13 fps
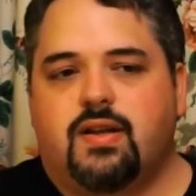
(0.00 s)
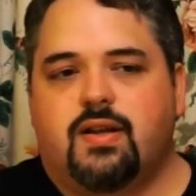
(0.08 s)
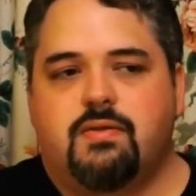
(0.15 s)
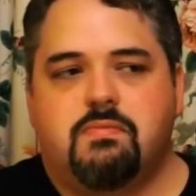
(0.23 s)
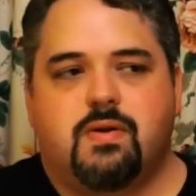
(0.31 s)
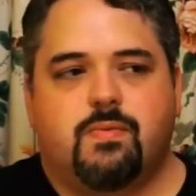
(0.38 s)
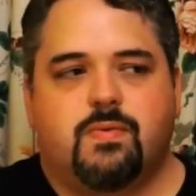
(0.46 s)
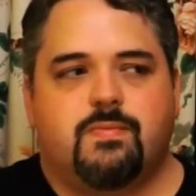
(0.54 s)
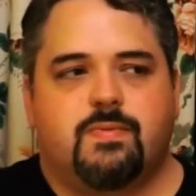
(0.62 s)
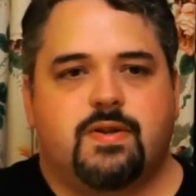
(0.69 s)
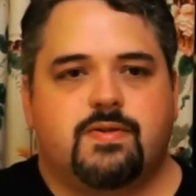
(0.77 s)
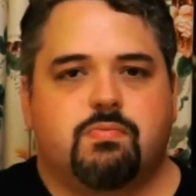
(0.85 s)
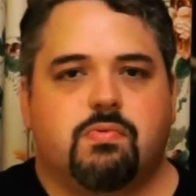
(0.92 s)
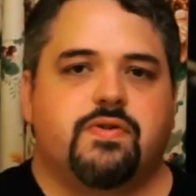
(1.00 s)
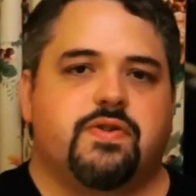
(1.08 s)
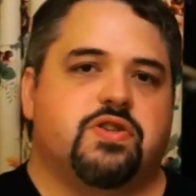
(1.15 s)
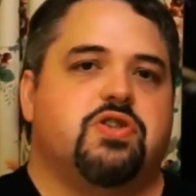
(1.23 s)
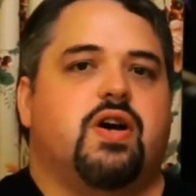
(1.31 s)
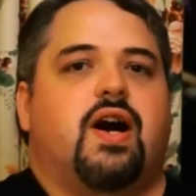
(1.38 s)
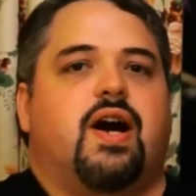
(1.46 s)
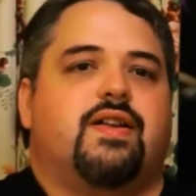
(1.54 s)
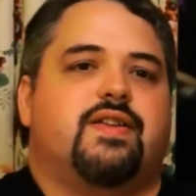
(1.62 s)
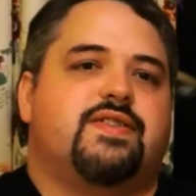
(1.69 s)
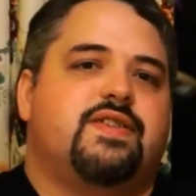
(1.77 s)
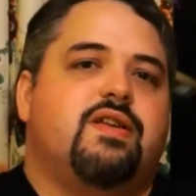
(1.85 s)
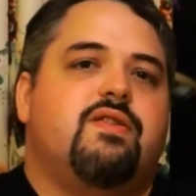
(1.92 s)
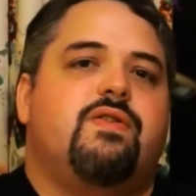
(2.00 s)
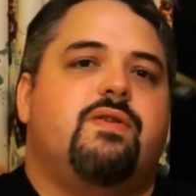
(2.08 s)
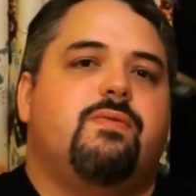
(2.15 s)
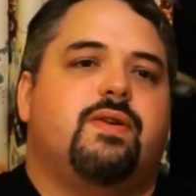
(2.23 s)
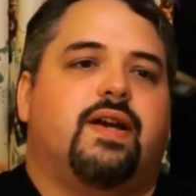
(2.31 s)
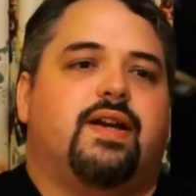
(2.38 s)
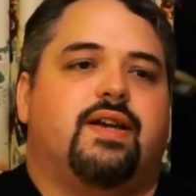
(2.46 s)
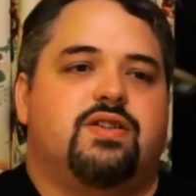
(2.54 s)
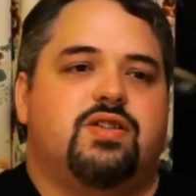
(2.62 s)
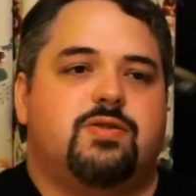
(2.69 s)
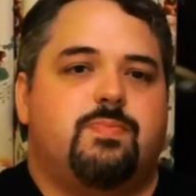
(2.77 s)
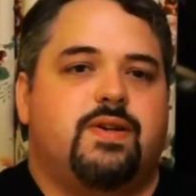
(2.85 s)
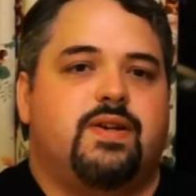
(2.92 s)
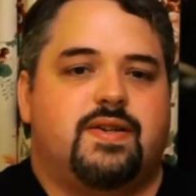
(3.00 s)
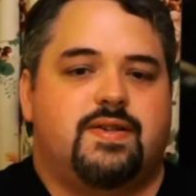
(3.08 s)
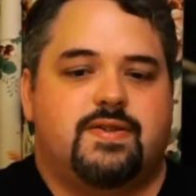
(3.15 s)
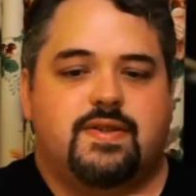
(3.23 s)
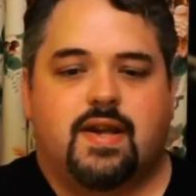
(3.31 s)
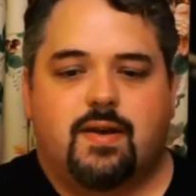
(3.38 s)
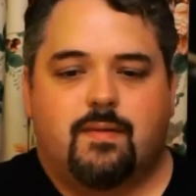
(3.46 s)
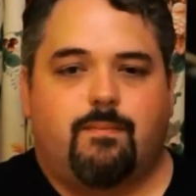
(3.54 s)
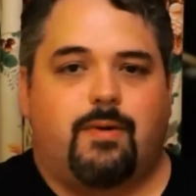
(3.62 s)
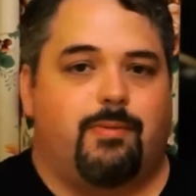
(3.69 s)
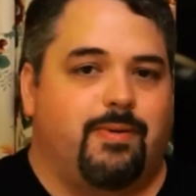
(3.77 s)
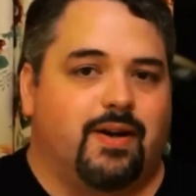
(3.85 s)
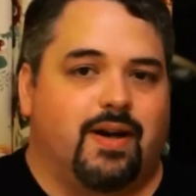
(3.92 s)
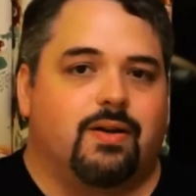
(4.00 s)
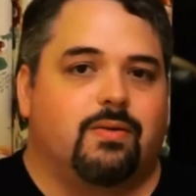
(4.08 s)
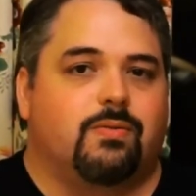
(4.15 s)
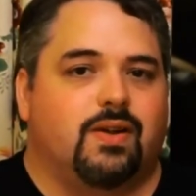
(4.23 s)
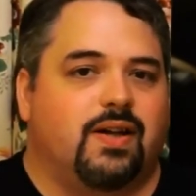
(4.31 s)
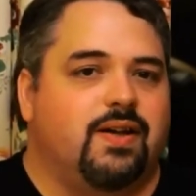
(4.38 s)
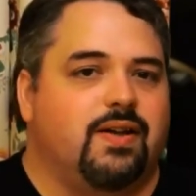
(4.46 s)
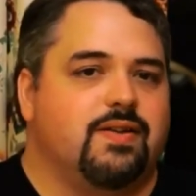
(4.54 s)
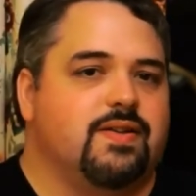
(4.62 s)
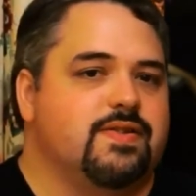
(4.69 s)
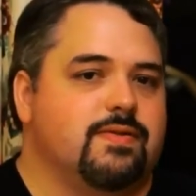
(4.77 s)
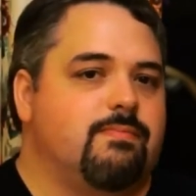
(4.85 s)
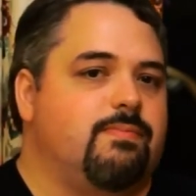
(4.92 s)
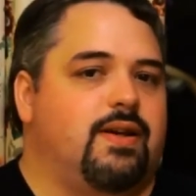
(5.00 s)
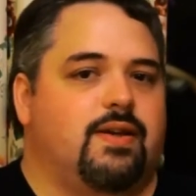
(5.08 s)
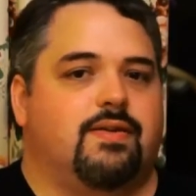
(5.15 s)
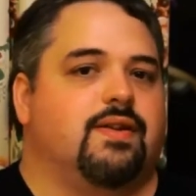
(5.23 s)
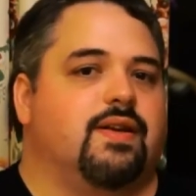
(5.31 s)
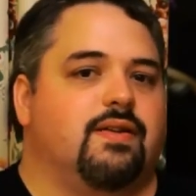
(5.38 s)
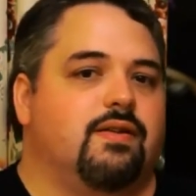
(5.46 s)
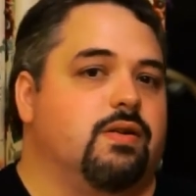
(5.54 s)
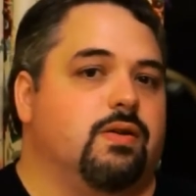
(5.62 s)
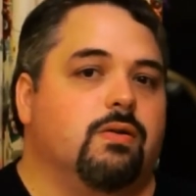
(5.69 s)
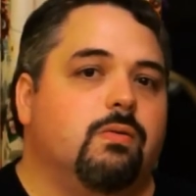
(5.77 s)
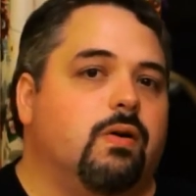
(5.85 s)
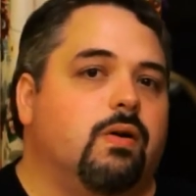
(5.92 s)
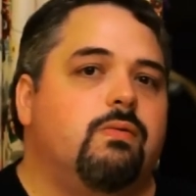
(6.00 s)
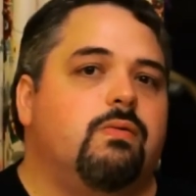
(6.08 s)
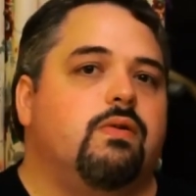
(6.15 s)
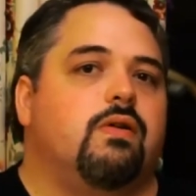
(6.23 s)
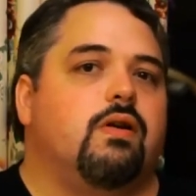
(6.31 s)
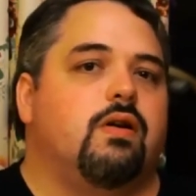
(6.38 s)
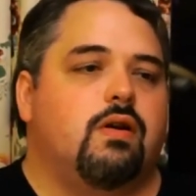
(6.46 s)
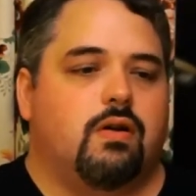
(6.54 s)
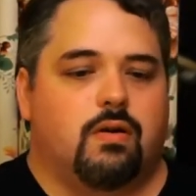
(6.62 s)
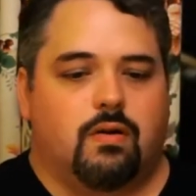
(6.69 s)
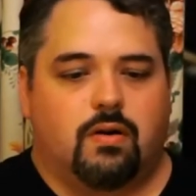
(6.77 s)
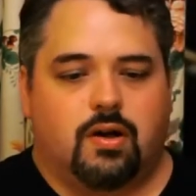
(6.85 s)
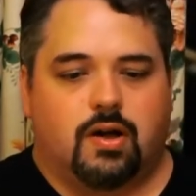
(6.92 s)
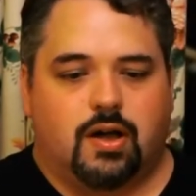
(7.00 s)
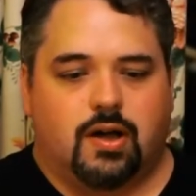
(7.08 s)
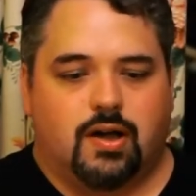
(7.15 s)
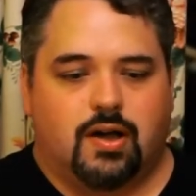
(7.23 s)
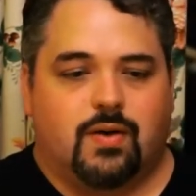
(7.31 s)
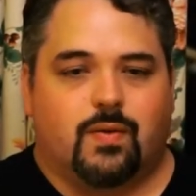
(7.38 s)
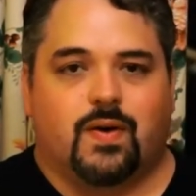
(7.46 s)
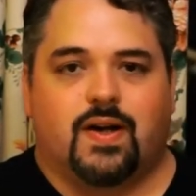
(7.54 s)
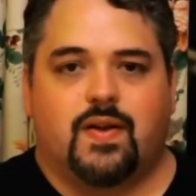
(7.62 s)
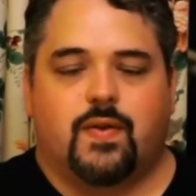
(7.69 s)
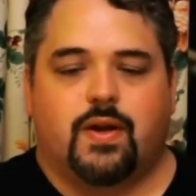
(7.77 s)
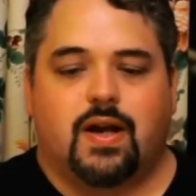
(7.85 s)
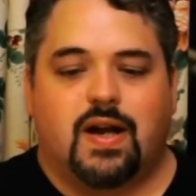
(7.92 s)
It's worth a shot. Let's see if you like it. Just because maybe I don't like it doesn't mean that you won't, or anything.